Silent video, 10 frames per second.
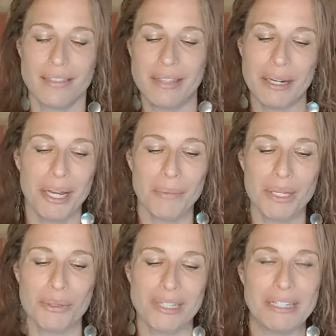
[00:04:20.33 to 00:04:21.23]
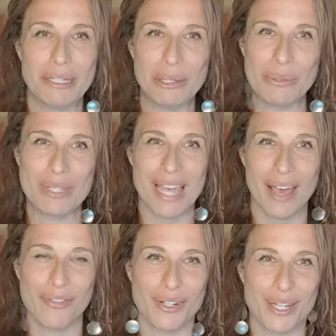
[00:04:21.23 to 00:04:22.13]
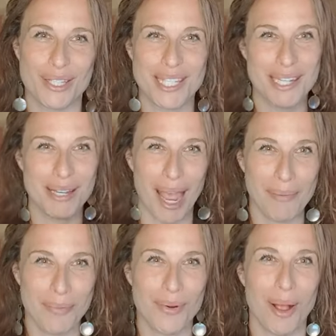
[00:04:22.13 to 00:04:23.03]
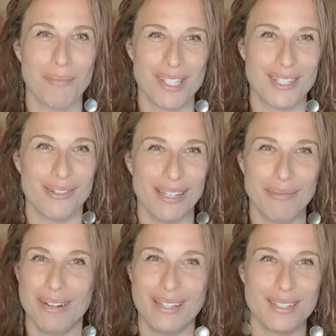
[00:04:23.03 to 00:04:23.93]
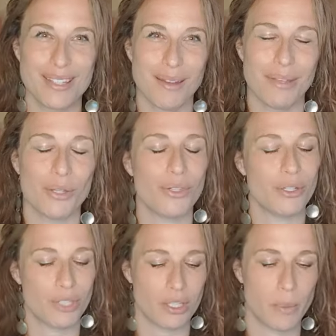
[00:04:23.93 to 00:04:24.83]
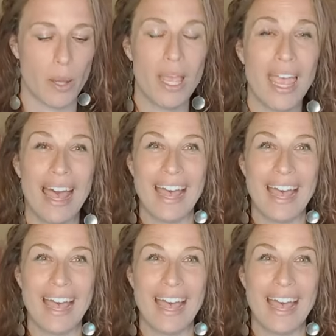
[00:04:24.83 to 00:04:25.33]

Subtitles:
There's going to be good news after this. I promise you, Libra, there's going to be good news as well.